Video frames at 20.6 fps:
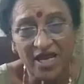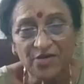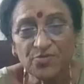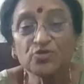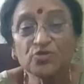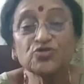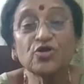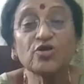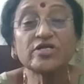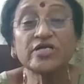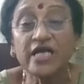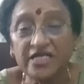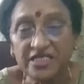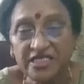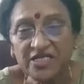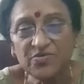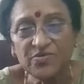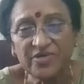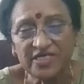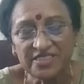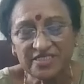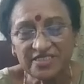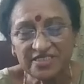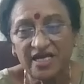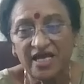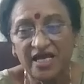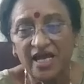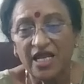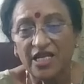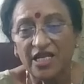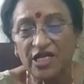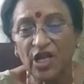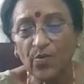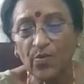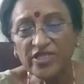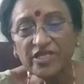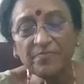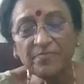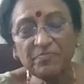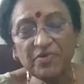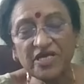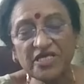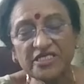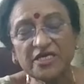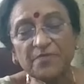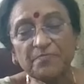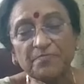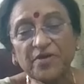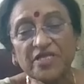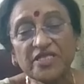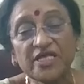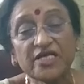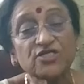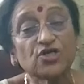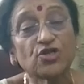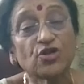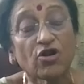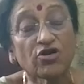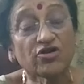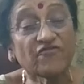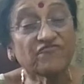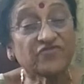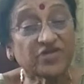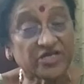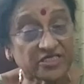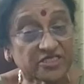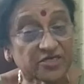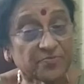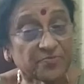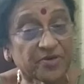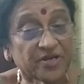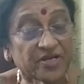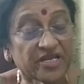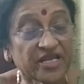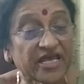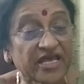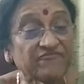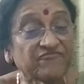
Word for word: It was not continuous. Now with the BJP, there's a lot of discipline.